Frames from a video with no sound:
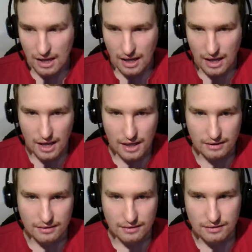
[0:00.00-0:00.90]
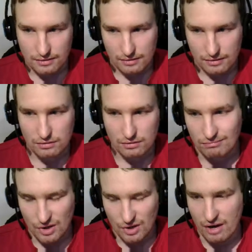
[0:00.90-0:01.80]
and
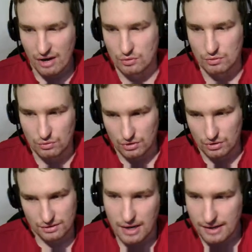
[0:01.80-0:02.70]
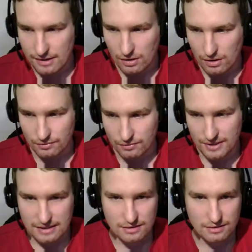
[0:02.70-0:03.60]
you have to just run a lot of
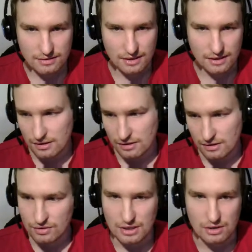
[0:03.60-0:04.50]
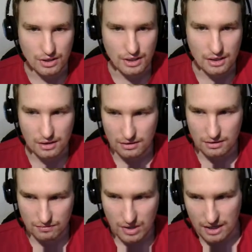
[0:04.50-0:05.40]
tests, and then you see, okay,
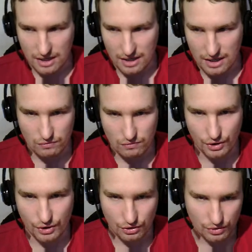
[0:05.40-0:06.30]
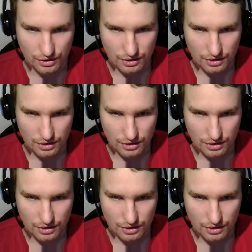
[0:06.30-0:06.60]
this way is actually working good.